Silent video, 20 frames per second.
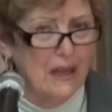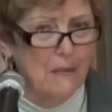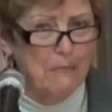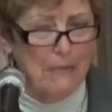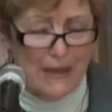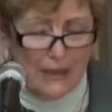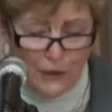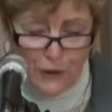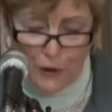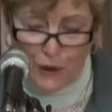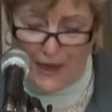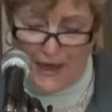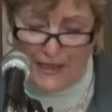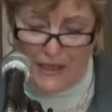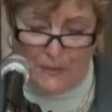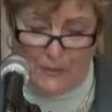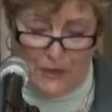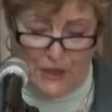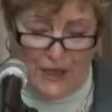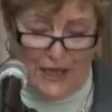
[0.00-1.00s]
better
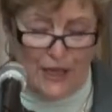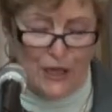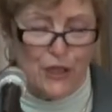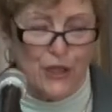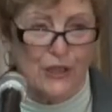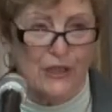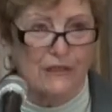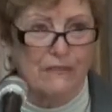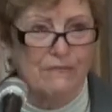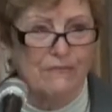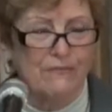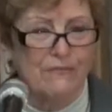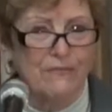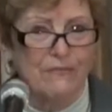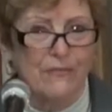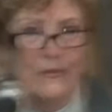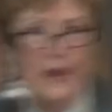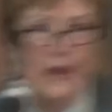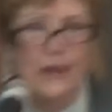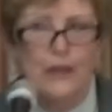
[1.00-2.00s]
transportation,
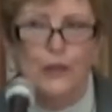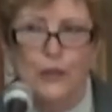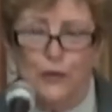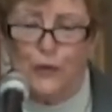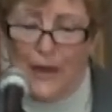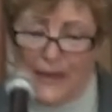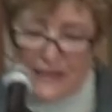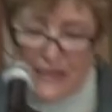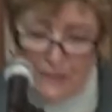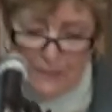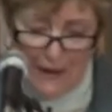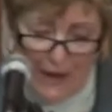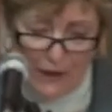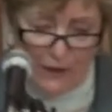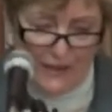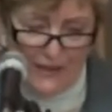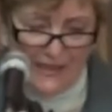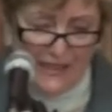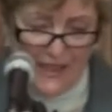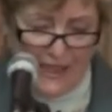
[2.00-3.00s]

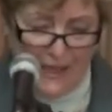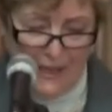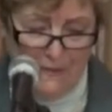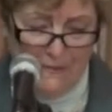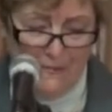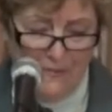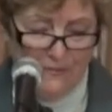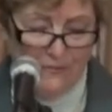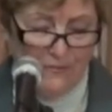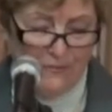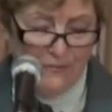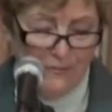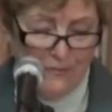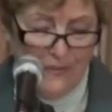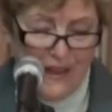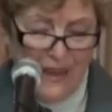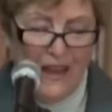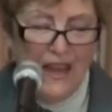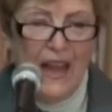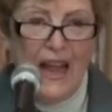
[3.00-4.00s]
transparency,
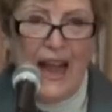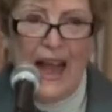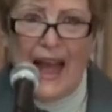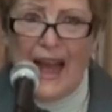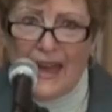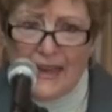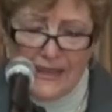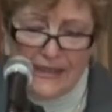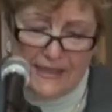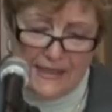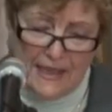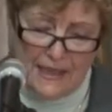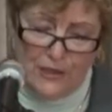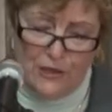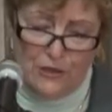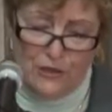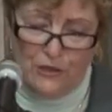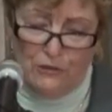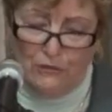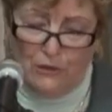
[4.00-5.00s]

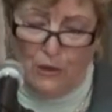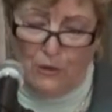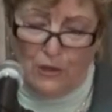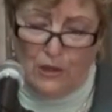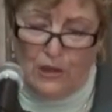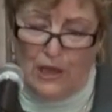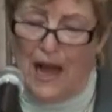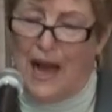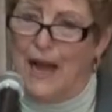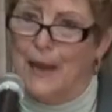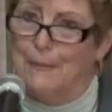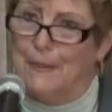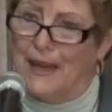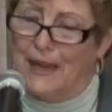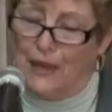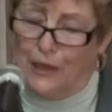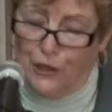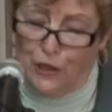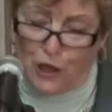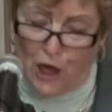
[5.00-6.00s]
access to local
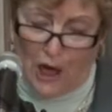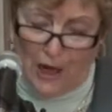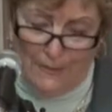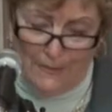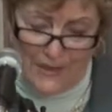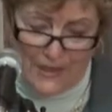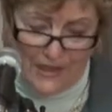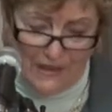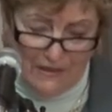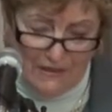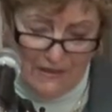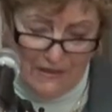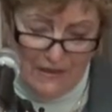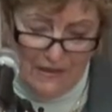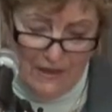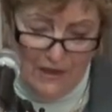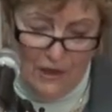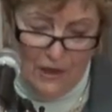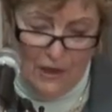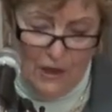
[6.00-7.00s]
high-paying jobs,
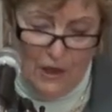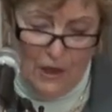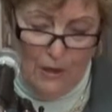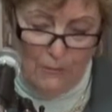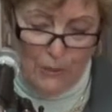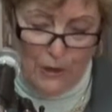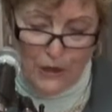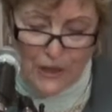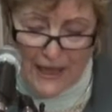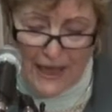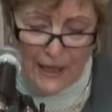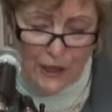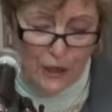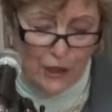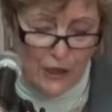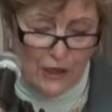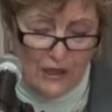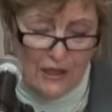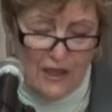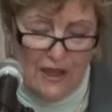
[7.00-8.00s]

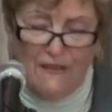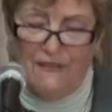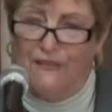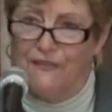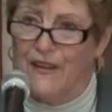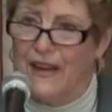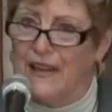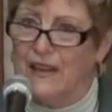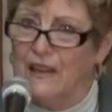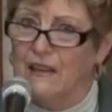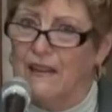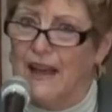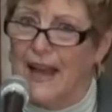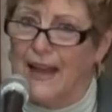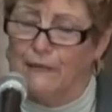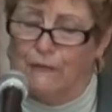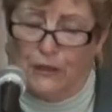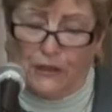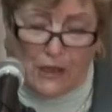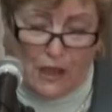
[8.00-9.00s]
protection of vital
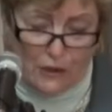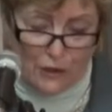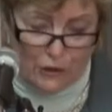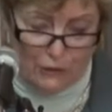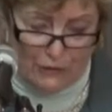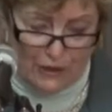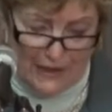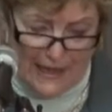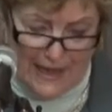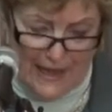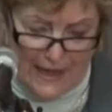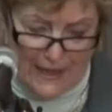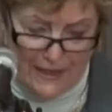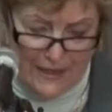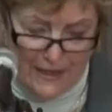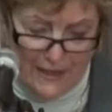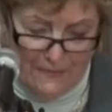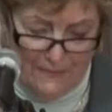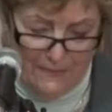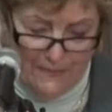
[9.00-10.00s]
agricultural
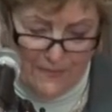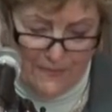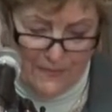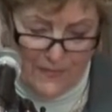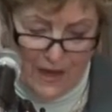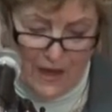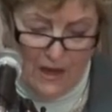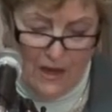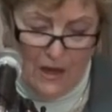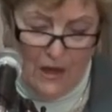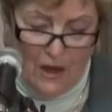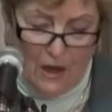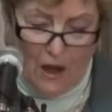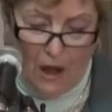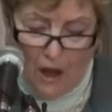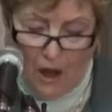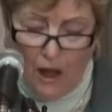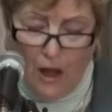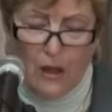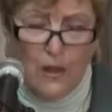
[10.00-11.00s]
land,
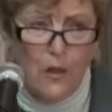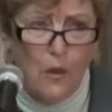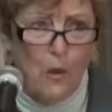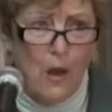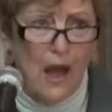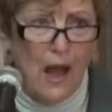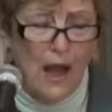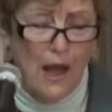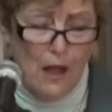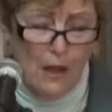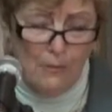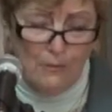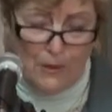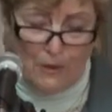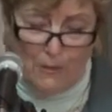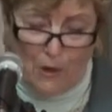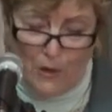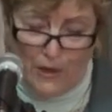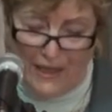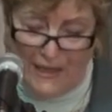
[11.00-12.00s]
all the while
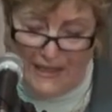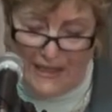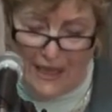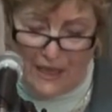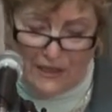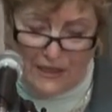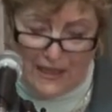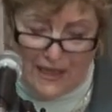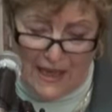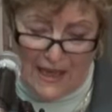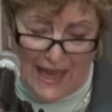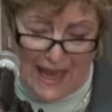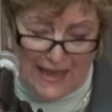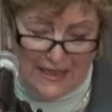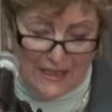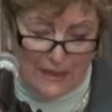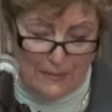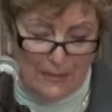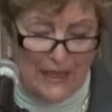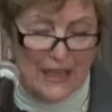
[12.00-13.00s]
promoting Delta
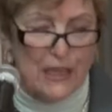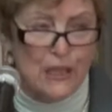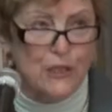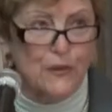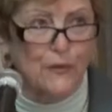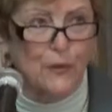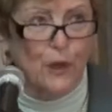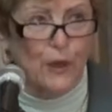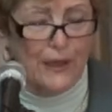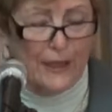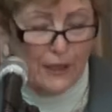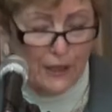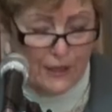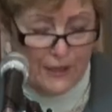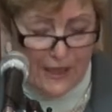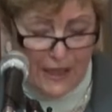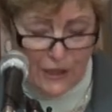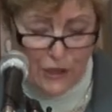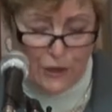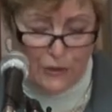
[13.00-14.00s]
as a place for
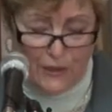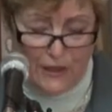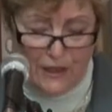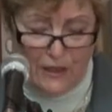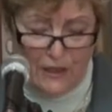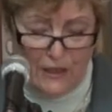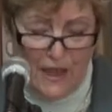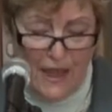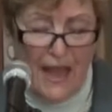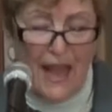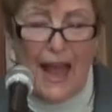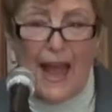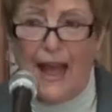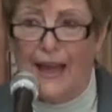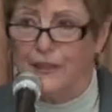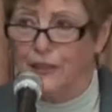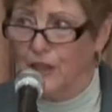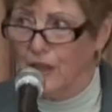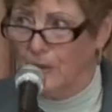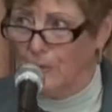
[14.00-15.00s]
industrial
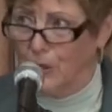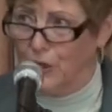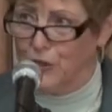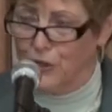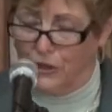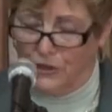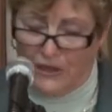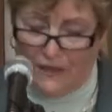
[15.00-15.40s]
and commercial